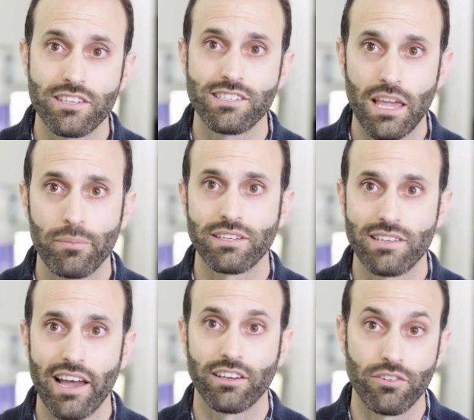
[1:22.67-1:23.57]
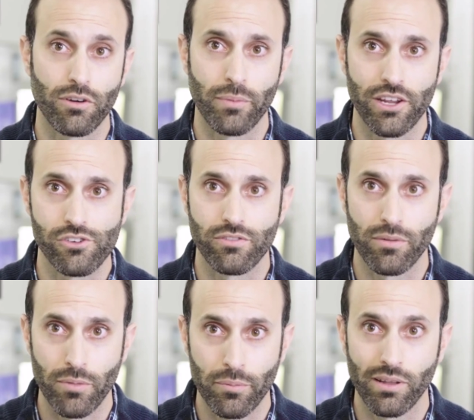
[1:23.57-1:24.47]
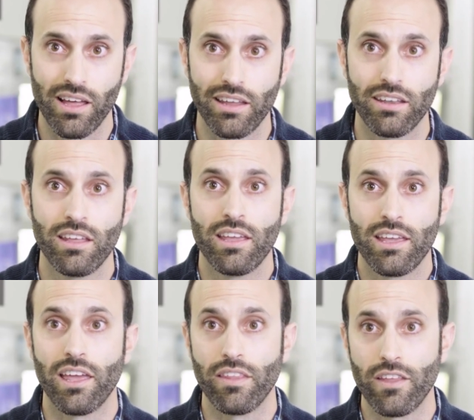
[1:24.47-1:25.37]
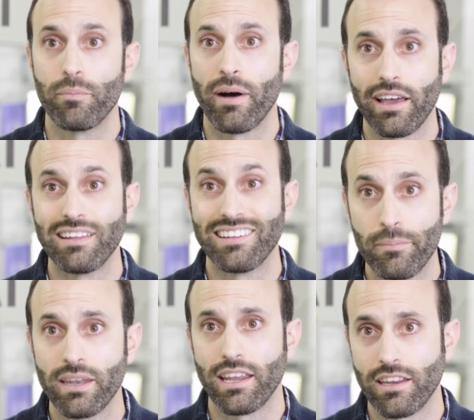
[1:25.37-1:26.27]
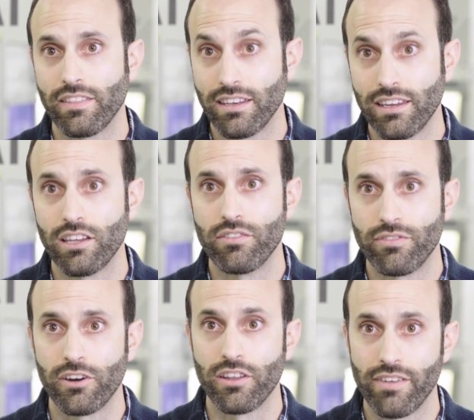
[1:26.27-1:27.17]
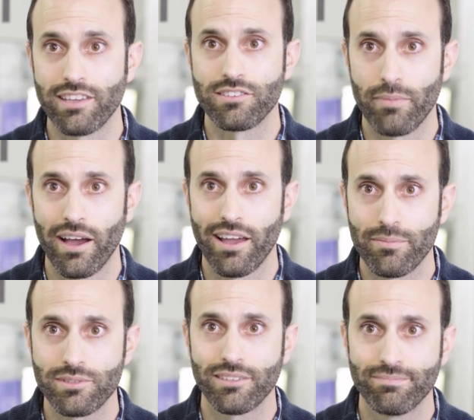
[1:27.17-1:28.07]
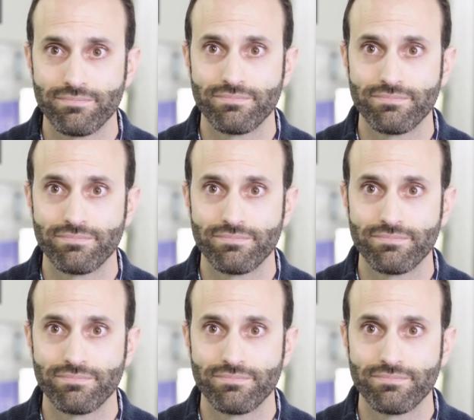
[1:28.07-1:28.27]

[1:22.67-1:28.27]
the same exact information from the blood and thereby eliminating the need for an invasive biopsy.